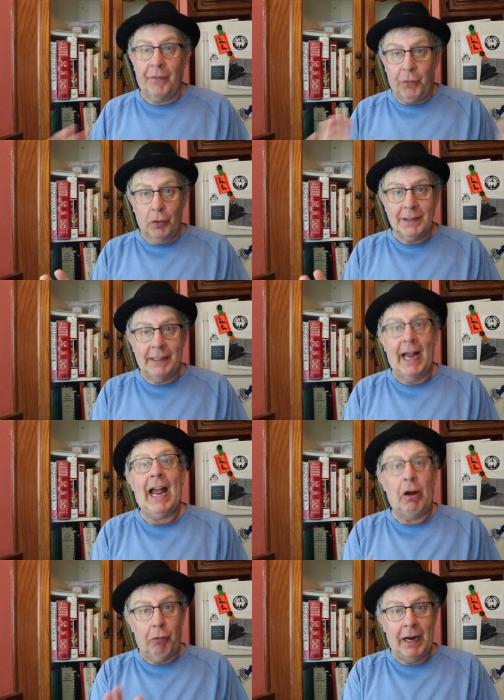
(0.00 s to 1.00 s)
The first day
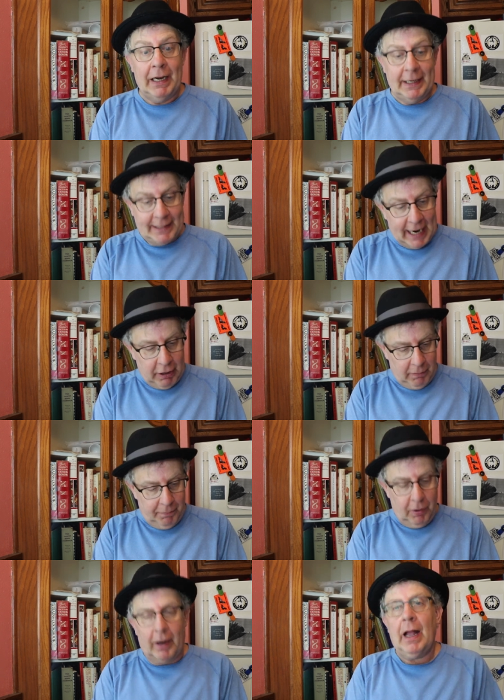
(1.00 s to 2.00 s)
I read an entire
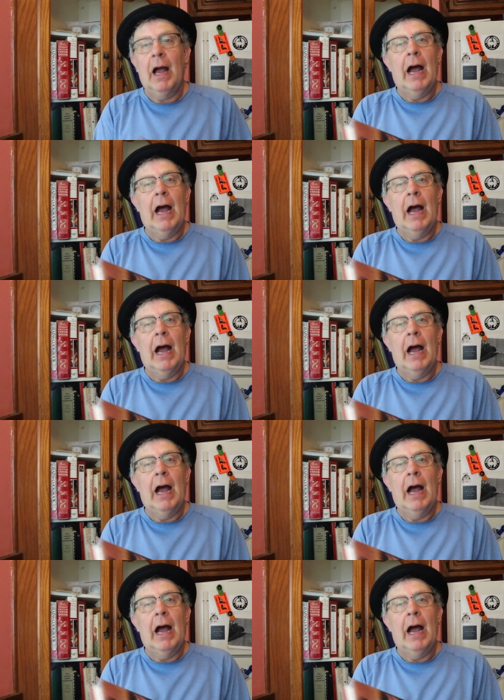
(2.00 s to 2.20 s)
book.